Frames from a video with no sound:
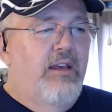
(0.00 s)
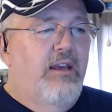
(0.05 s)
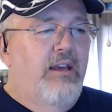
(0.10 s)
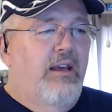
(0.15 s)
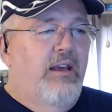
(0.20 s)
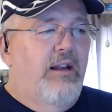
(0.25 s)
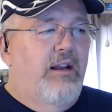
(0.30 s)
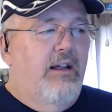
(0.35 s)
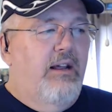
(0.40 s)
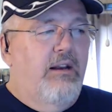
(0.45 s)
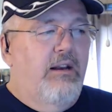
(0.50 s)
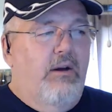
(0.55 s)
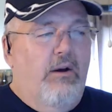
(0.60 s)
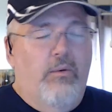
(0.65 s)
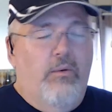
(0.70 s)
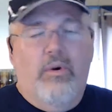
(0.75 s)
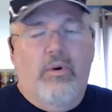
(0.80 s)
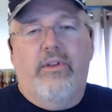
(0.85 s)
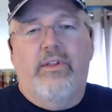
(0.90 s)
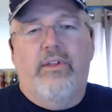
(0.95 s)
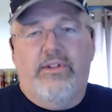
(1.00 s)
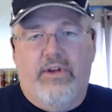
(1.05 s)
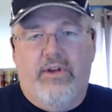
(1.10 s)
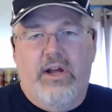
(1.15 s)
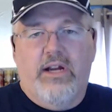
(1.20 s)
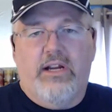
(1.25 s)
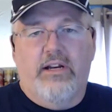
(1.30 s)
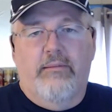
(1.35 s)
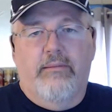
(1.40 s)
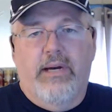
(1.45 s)
What are they
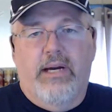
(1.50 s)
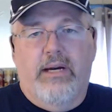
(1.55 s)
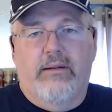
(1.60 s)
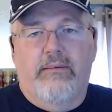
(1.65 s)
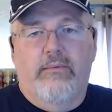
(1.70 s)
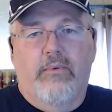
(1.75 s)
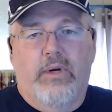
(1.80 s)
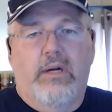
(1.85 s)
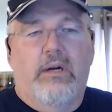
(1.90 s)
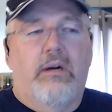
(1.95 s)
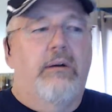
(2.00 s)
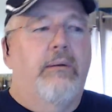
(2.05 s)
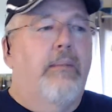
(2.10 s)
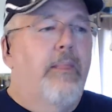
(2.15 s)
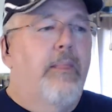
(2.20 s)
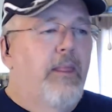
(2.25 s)
talking about? Well,